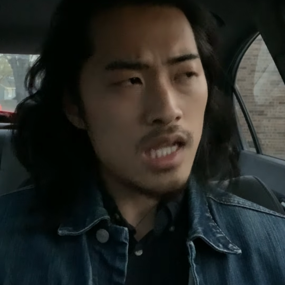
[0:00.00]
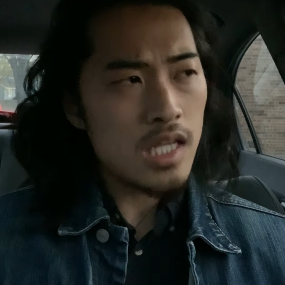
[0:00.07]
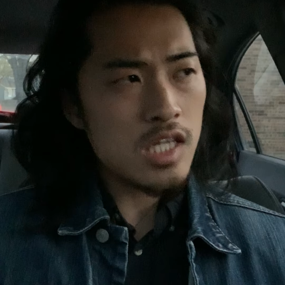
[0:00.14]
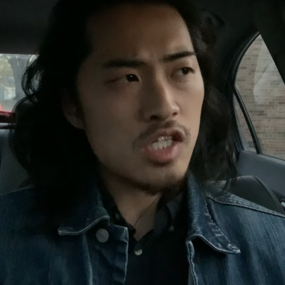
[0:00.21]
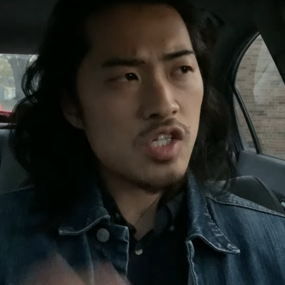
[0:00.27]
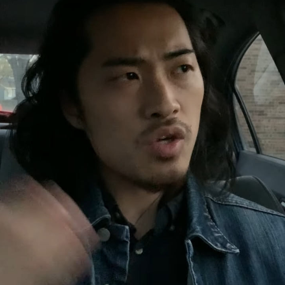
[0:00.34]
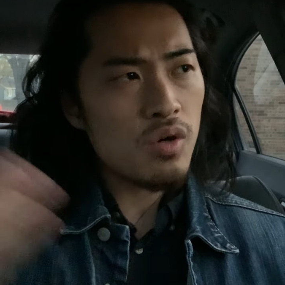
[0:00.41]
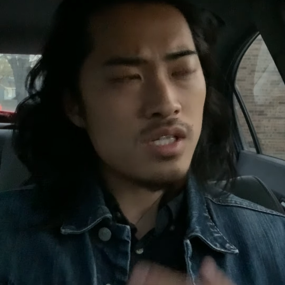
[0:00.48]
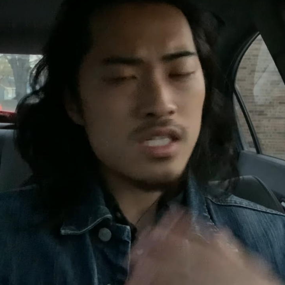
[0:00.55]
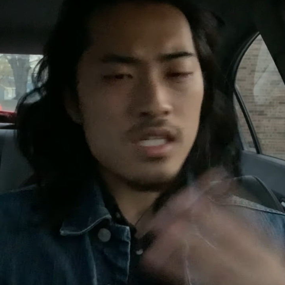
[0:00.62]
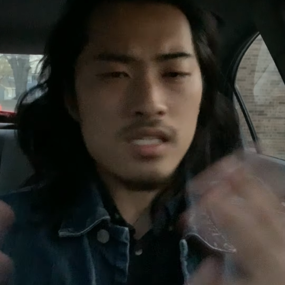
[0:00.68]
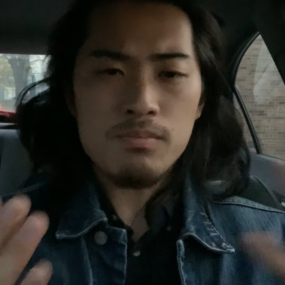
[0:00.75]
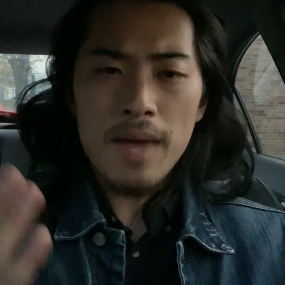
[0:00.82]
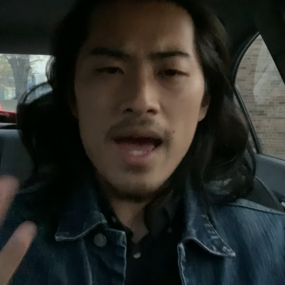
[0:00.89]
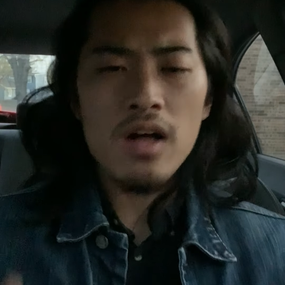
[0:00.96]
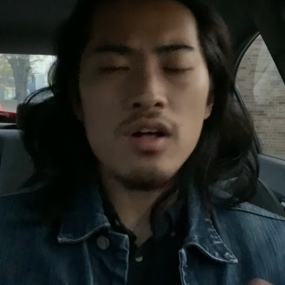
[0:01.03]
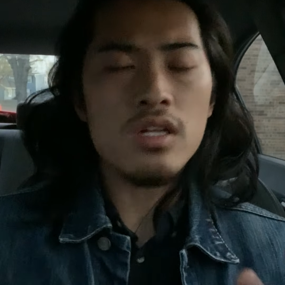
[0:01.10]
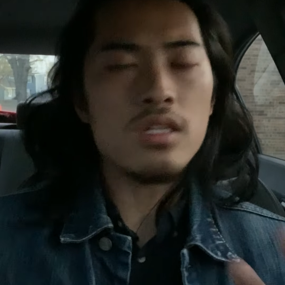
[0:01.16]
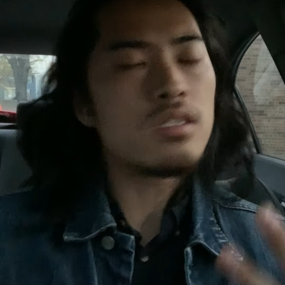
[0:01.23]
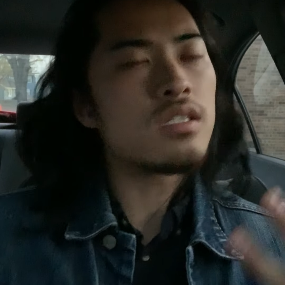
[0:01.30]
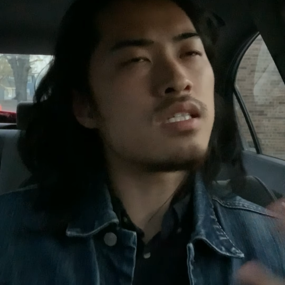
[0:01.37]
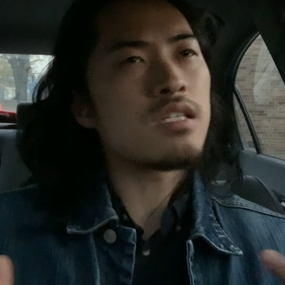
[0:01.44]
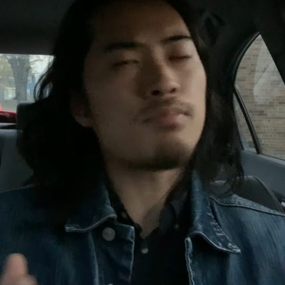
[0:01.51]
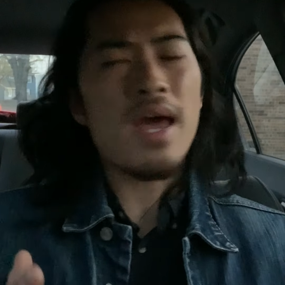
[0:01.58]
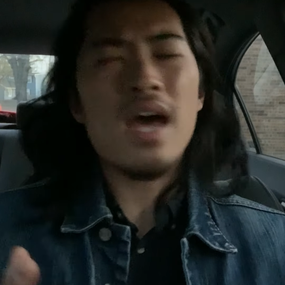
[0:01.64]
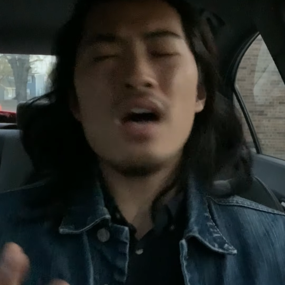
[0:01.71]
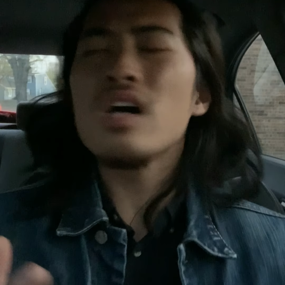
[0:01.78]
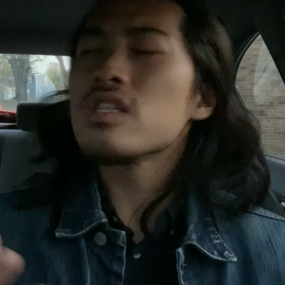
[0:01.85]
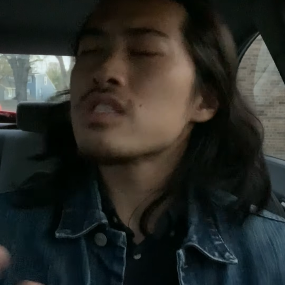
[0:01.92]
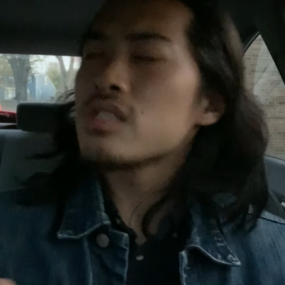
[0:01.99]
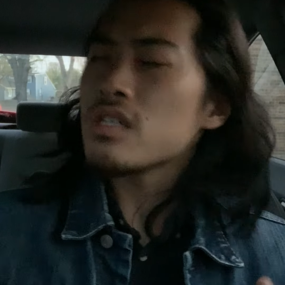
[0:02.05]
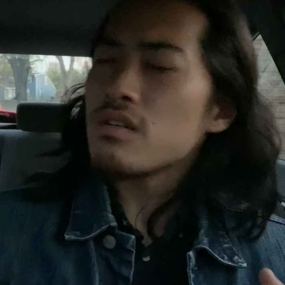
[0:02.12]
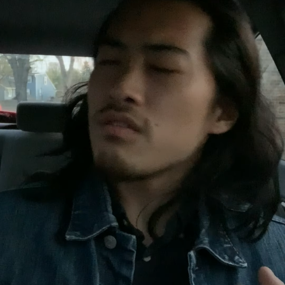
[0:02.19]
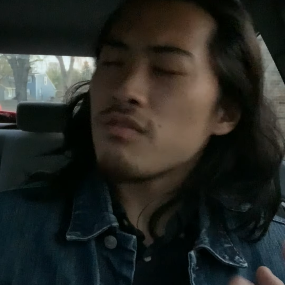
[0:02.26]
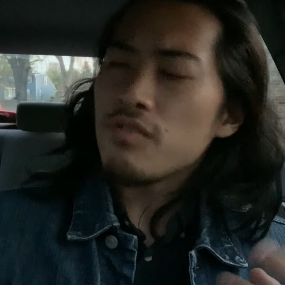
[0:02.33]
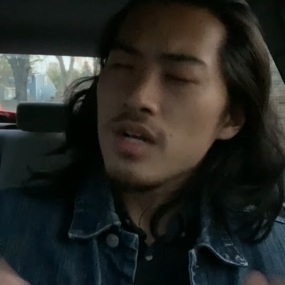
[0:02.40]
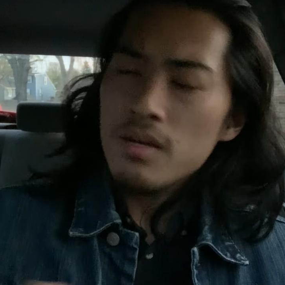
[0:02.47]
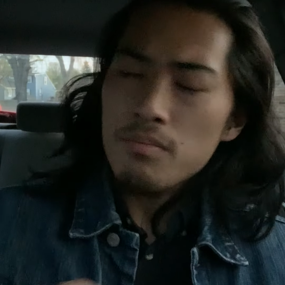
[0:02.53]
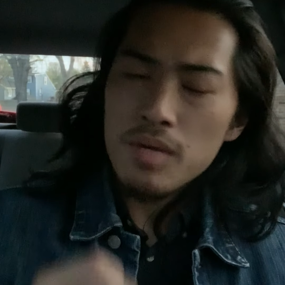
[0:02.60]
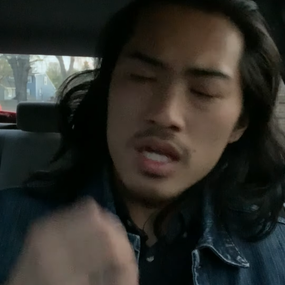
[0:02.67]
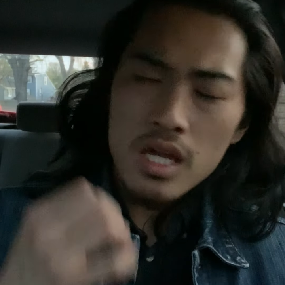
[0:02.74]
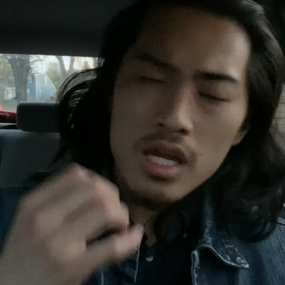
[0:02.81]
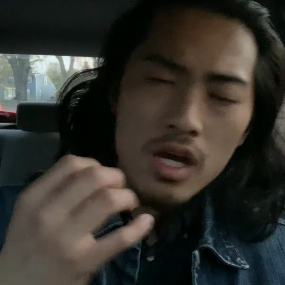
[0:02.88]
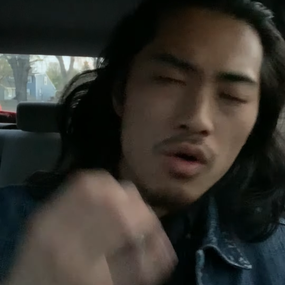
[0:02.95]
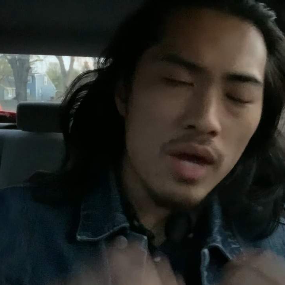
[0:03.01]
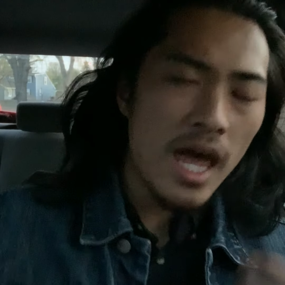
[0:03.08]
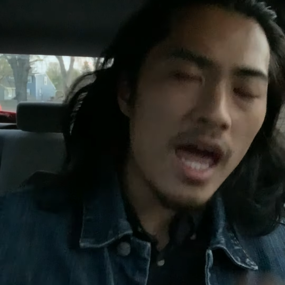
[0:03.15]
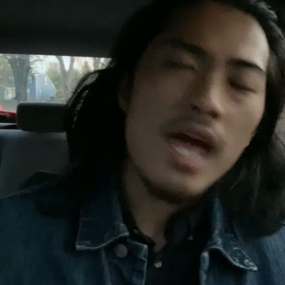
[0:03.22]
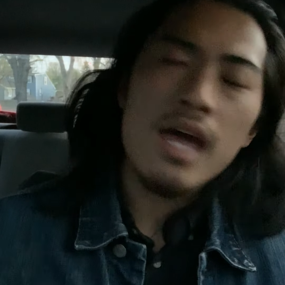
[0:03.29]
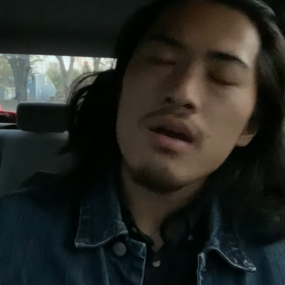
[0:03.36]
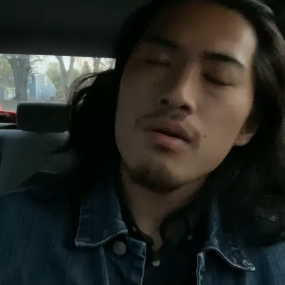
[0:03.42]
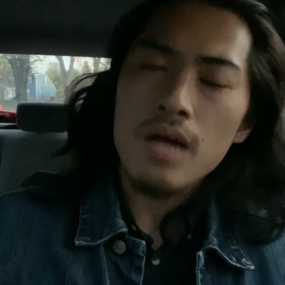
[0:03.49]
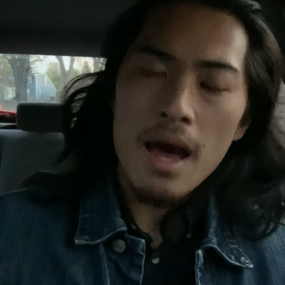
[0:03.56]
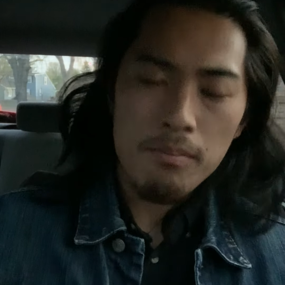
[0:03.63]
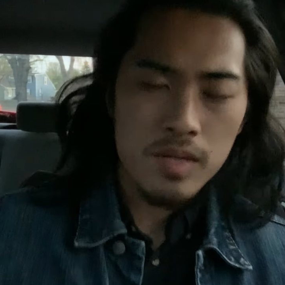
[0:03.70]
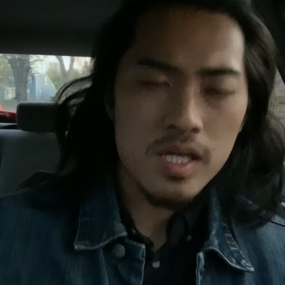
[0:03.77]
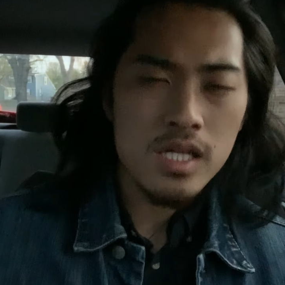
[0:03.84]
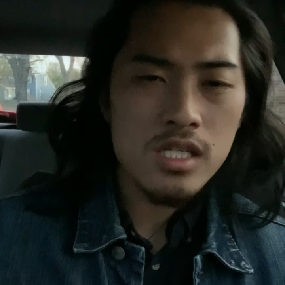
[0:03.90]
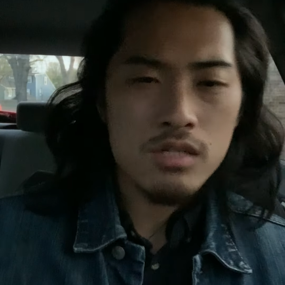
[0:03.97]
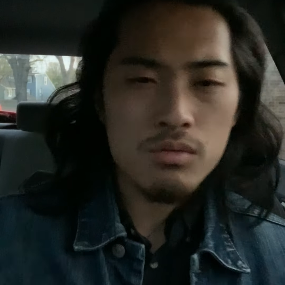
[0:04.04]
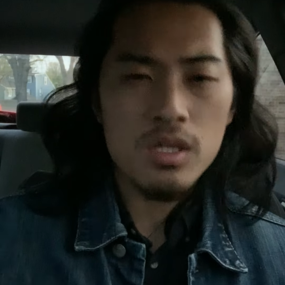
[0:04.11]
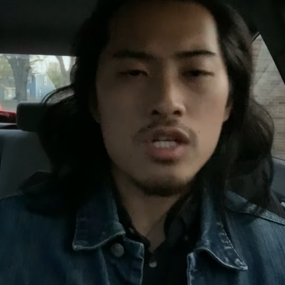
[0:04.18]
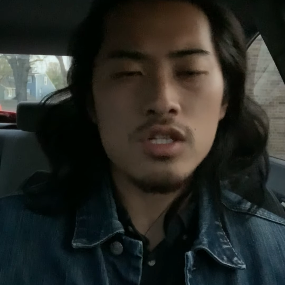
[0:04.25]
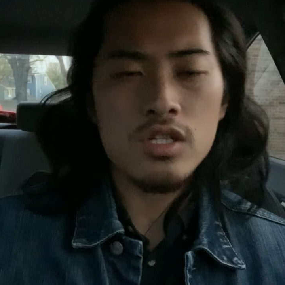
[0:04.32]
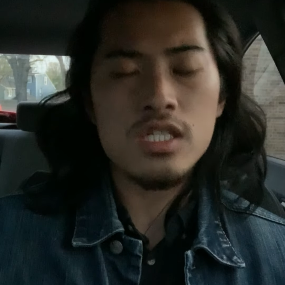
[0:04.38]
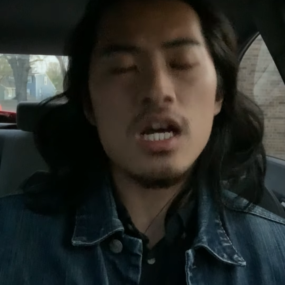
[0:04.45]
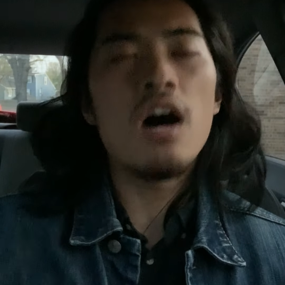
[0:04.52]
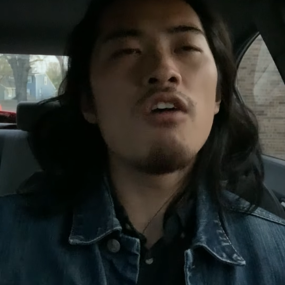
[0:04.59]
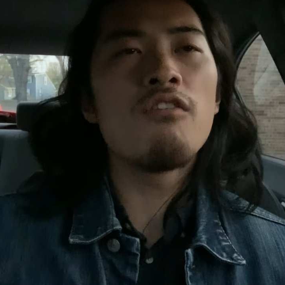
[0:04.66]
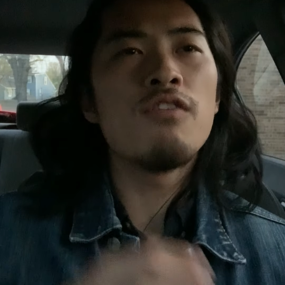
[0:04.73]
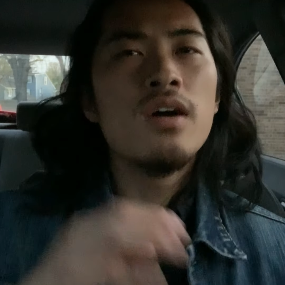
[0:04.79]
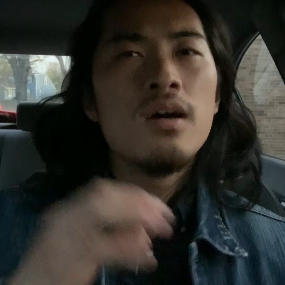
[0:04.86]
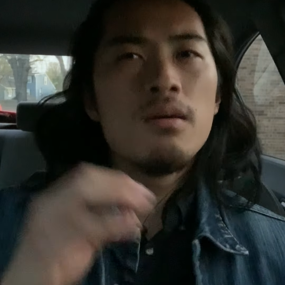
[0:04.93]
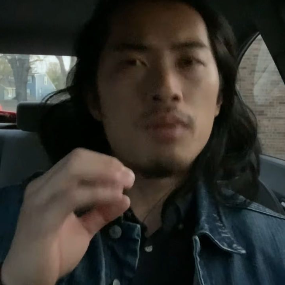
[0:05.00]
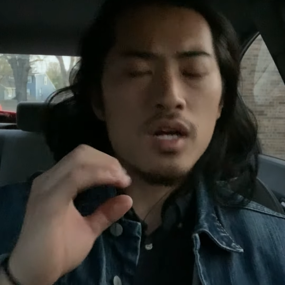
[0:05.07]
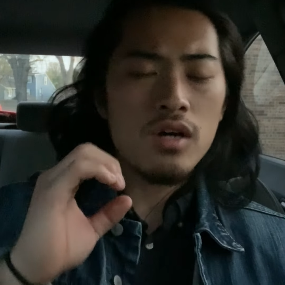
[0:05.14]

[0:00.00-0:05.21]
And so it's this balance of being okay, at peace with yourself, but